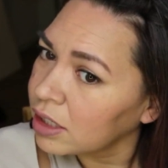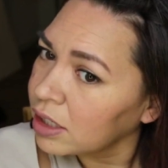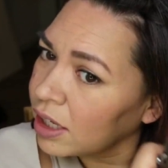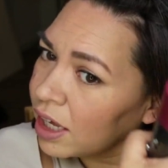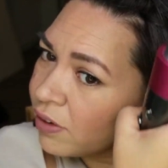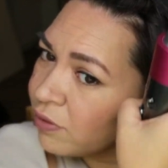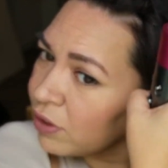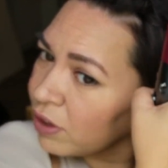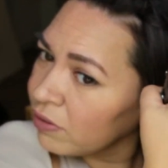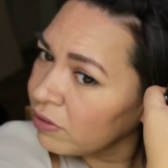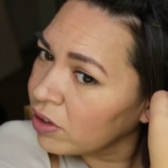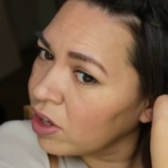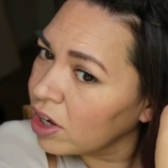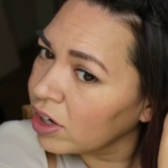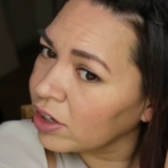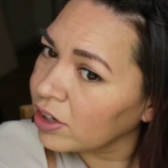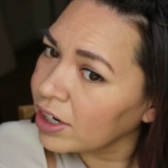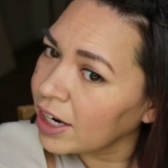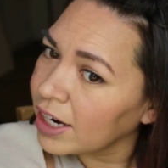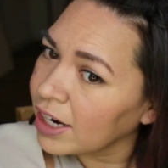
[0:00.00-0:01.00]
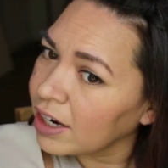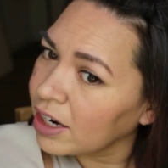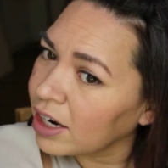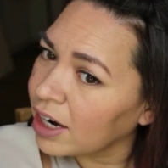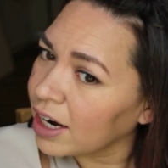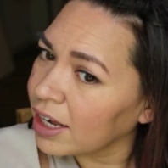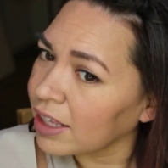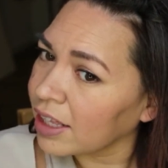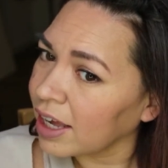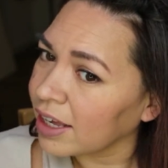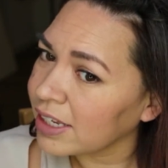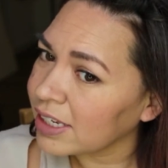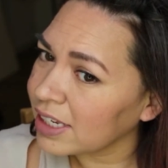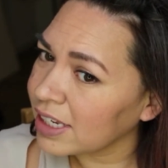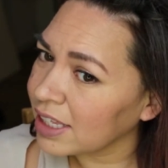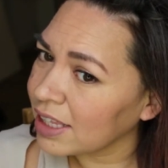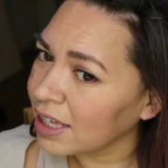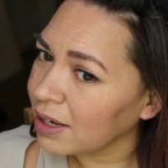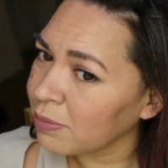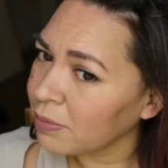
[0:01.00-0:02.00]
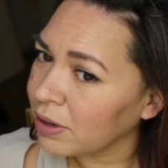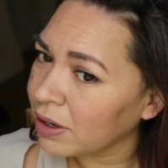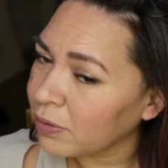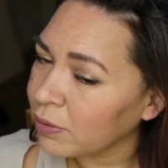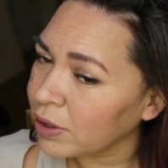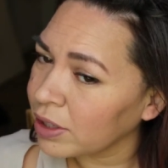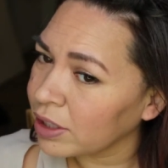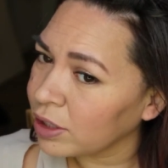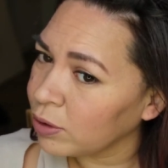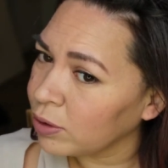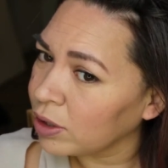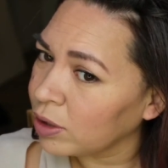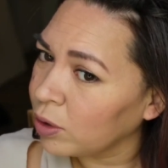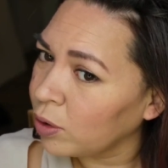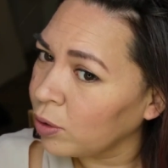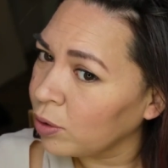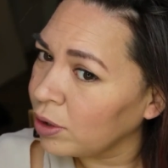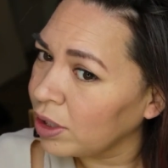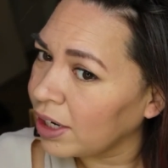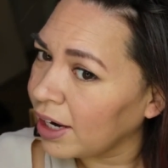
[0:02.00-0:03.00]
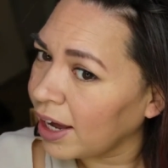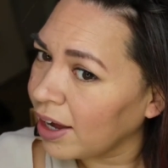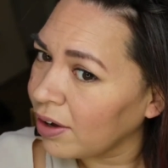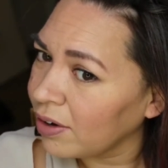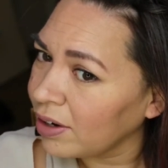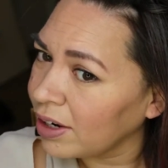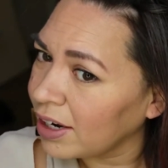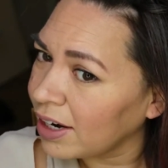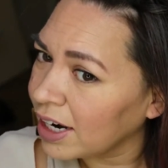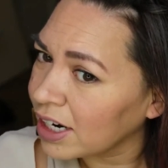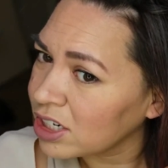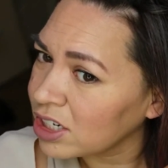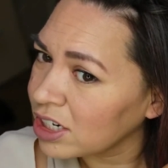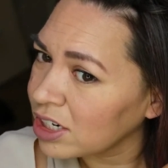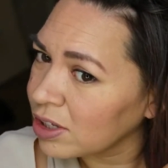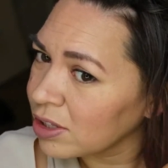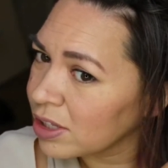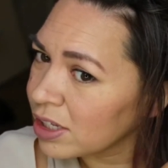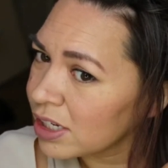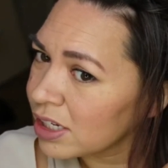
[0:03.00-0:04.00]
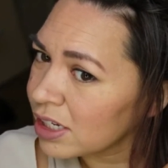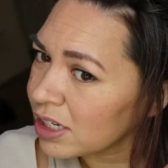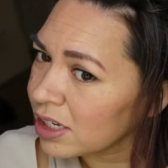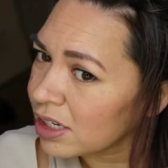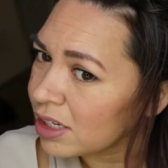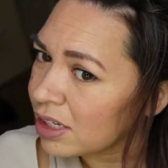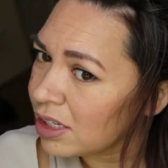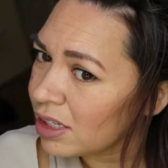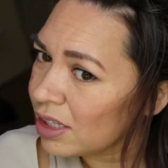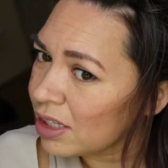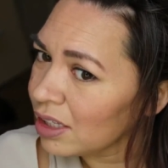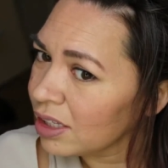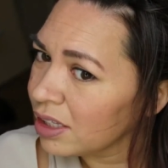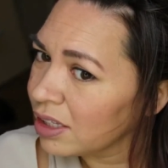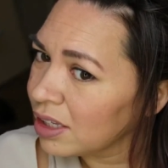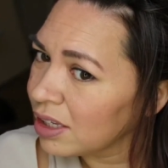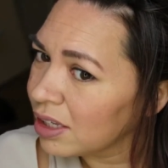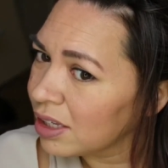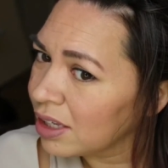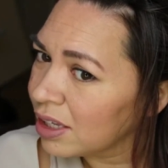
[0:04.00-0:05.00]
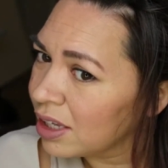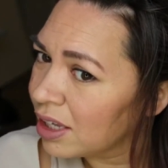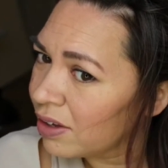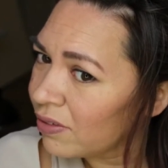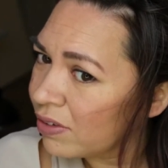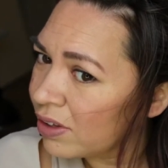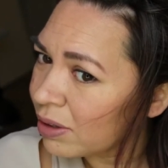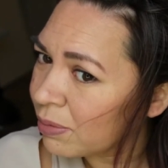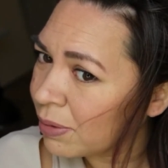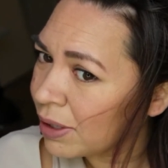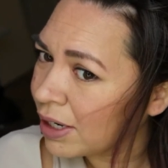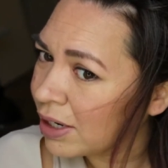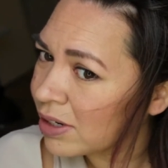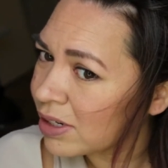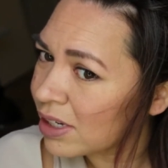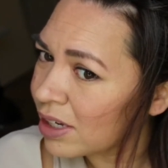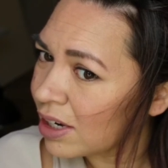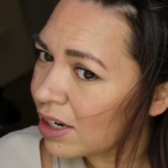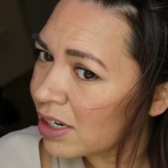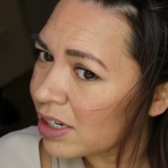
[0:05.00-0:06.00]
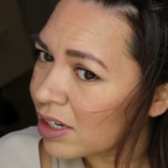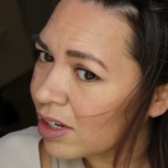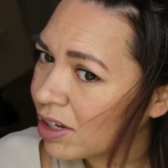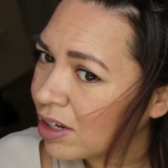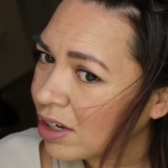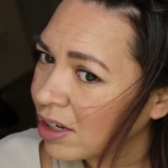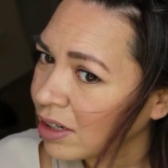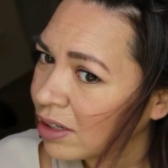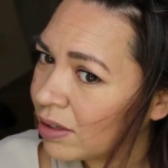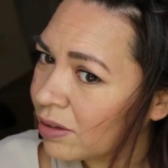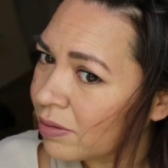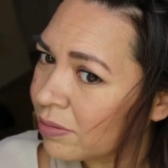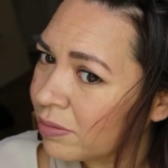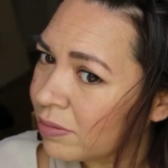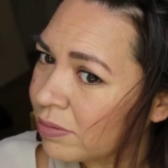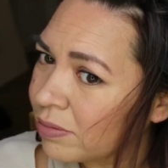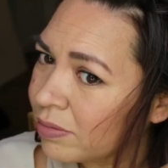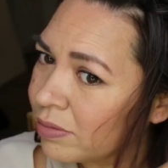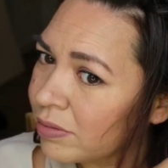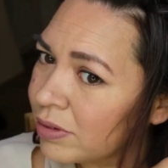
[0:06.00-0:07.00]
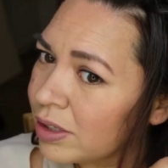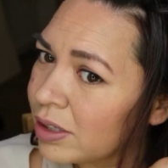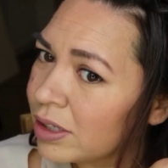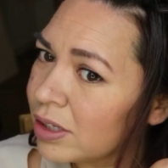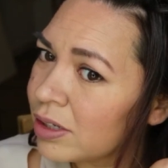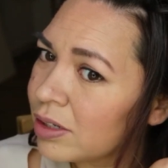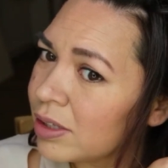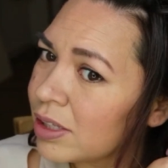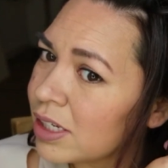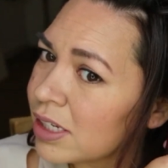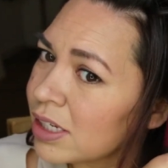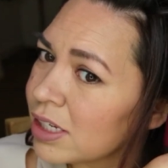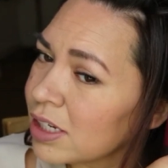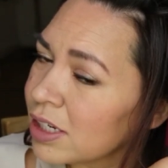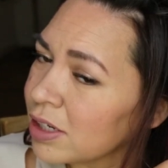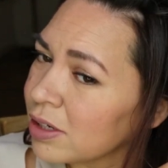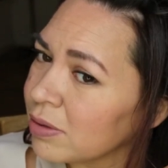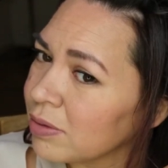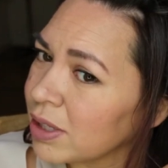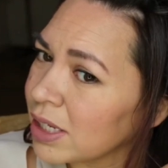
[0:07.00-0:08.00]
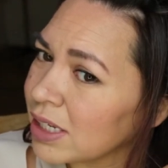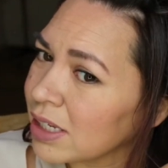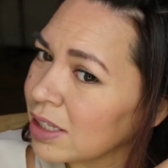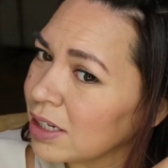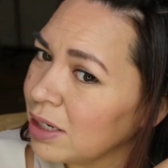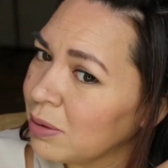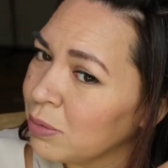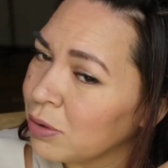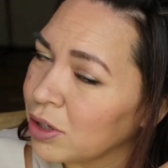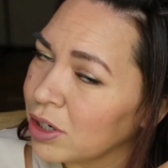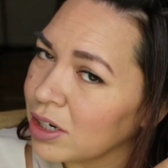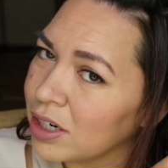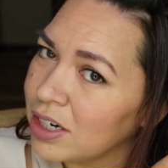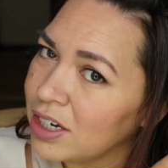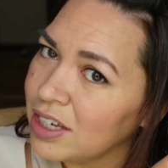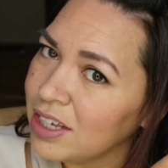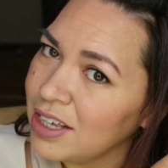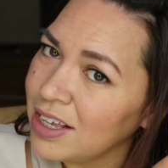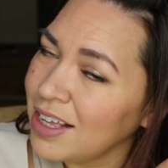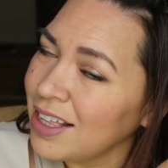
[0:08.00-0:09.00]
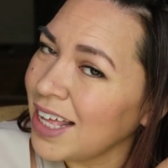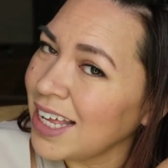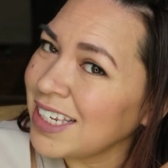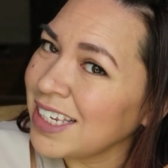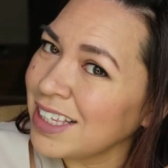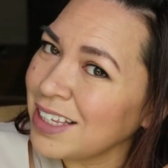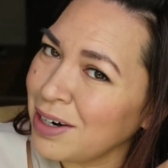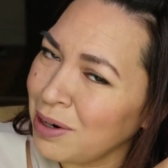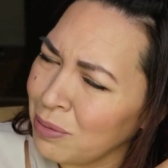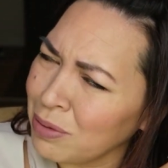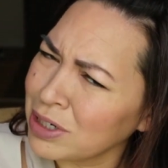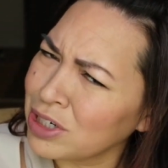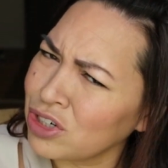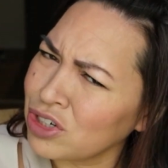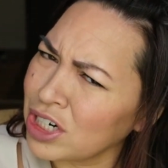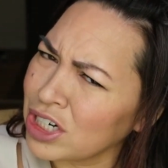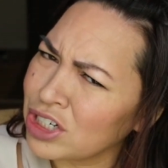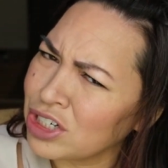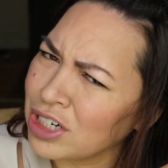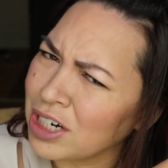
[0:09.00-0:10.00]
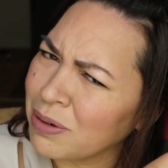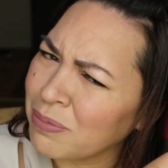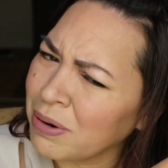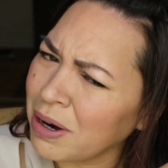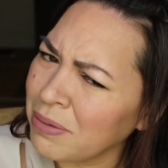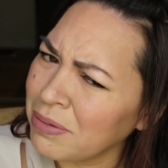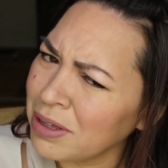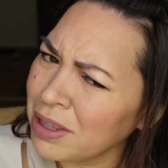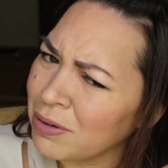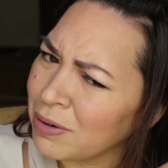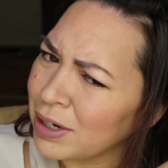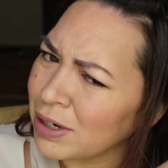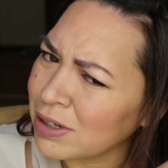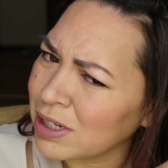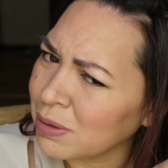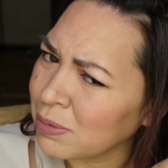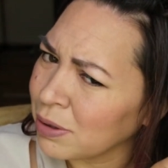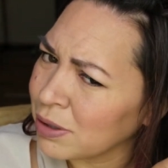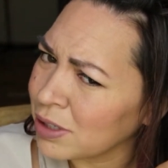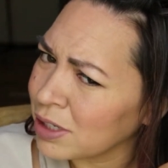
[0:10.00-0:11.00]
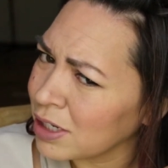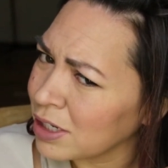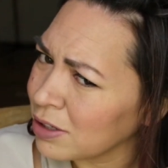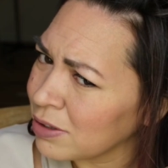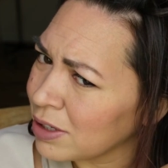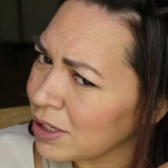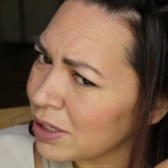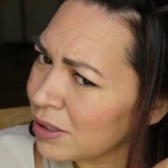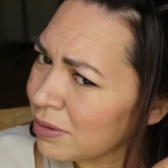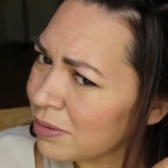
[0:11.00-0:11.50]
If you have longer hair, I see them where you can hold it out and actually do this. I feel like my hair is not as long. You can do this too. That's a little more structured and probably the way you're supposed to do it.